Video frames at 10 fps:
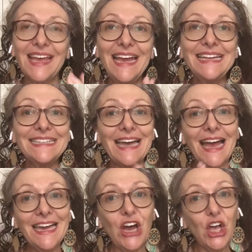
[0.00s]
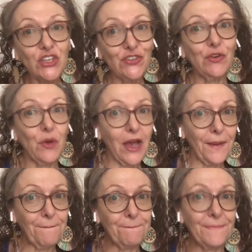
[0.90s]
And I also
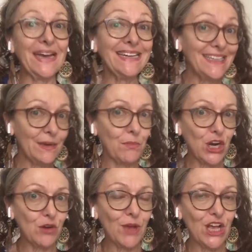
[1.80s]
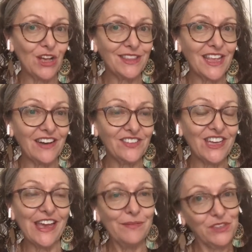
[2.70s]
combine Marma a lot of
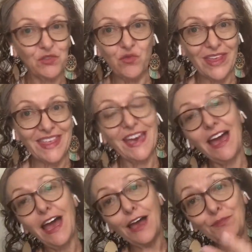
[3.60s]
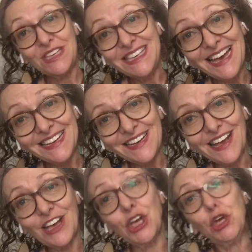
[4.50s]
times with Abhyanga,
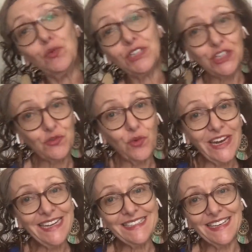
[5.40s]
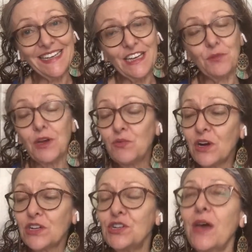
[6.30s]
which is what I did in my
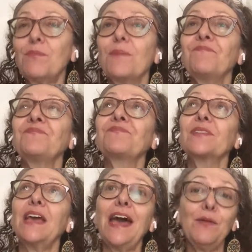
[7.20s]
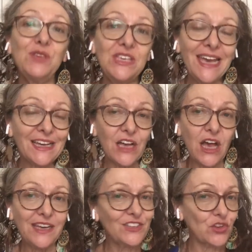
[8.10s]
workshop. Abhyanga
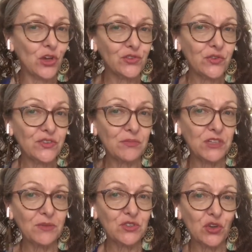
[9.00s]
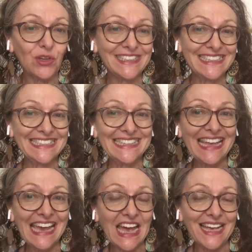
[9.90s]
is also sometimes called
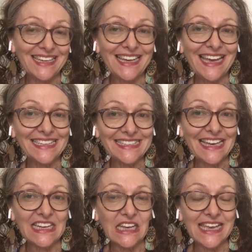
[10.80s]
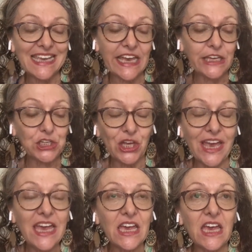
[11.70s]
Sneha,
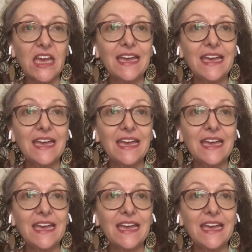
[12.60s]
S-N-E-H-A,